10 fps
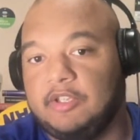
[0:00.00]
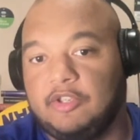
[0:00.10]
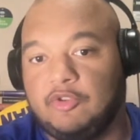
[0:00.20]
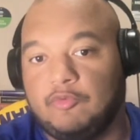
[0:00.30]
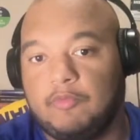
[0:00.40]

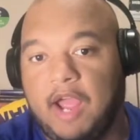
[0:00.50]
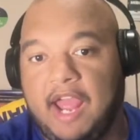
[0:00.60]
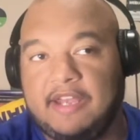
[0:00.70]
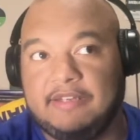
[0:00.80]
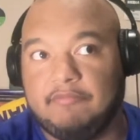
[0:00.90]
You
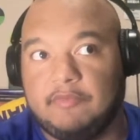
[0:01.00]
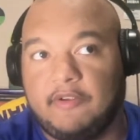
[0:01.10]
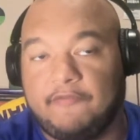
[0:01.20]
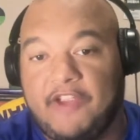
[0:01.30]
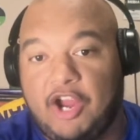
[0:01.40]
had
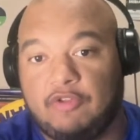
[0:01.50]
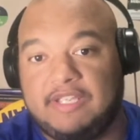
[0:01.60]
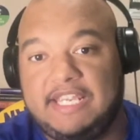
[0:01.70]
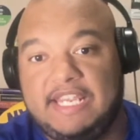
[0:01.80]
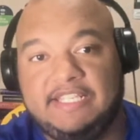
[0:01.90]
a
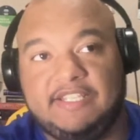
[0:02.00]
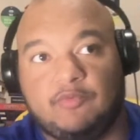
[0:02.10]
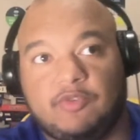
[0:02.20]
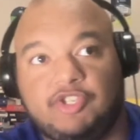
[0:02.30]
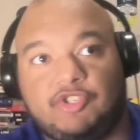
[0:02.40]
fairly
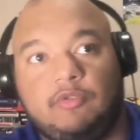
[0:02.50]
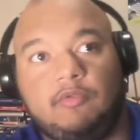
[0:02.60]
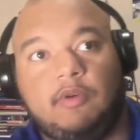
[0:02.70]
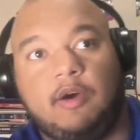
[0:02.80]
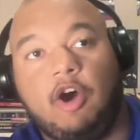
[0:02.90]
easy
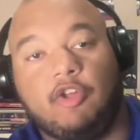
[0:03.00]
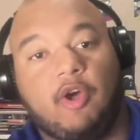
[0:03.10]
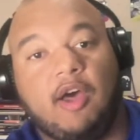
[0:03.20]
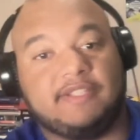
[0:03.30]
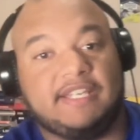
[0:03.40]
regional,
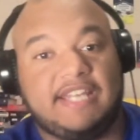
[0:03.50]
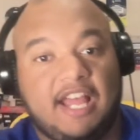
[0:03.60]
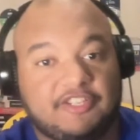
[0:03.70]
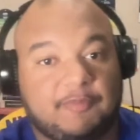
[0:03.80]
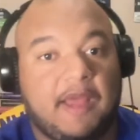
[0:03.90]
although I'll say
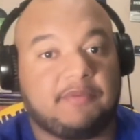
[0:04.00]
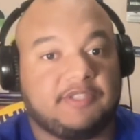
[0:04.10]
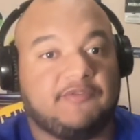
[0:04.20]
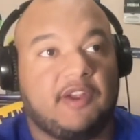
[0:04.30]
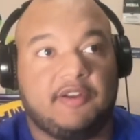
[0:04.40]
Dallas
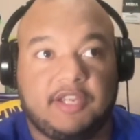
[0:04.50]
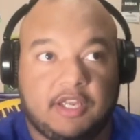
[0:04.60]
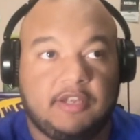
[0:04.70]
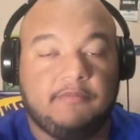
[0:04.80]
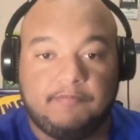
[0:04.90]
Baptist is very
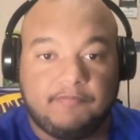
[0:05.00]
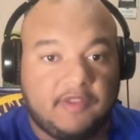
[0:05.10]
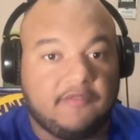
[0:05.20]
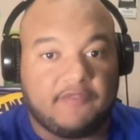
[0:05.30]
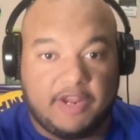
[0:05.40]
good
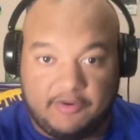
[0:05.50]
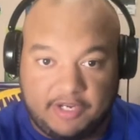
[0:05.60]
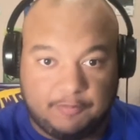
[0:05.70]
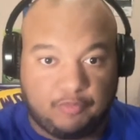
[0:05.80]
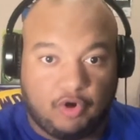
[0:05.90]

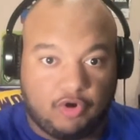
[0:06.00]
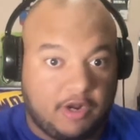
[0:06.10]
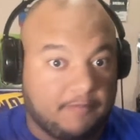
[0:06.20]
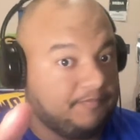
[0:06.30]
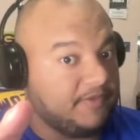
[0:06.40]

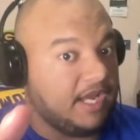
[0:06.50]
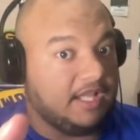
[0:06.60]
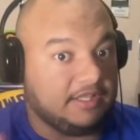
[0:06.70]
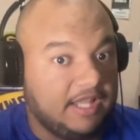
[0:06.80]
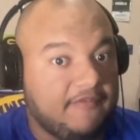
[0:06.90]
program.
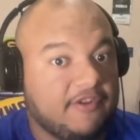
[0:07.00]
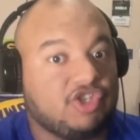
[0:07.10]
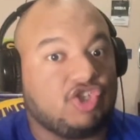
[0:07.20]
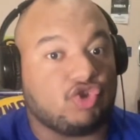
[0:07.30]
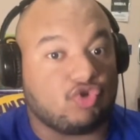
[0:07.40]

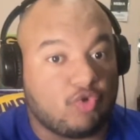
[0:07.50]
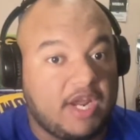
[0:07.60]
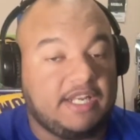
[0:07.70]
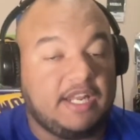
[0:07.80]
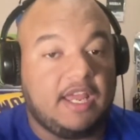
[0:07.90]
11
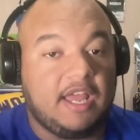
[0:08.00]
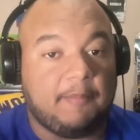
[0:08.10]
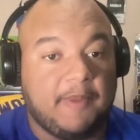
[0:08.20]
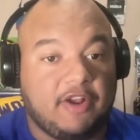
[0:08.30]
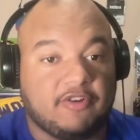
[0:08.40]
straight
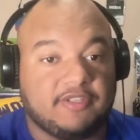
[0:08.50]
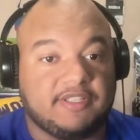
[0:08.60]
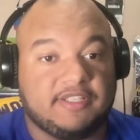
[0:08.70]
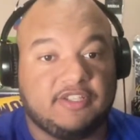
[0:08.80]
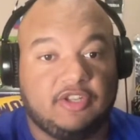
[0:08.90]

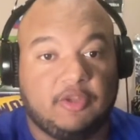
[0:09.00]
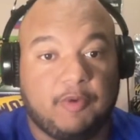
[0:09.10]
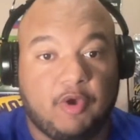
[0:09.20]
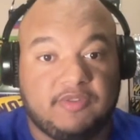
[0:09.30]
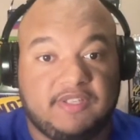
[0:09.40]
appearances to the
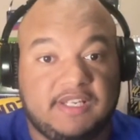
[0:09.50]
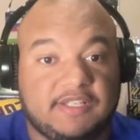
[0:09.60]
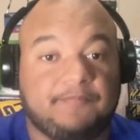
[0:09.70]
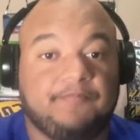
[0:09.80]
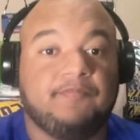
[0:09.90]

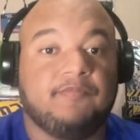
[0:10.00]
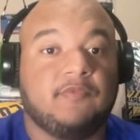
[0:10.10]
postseason.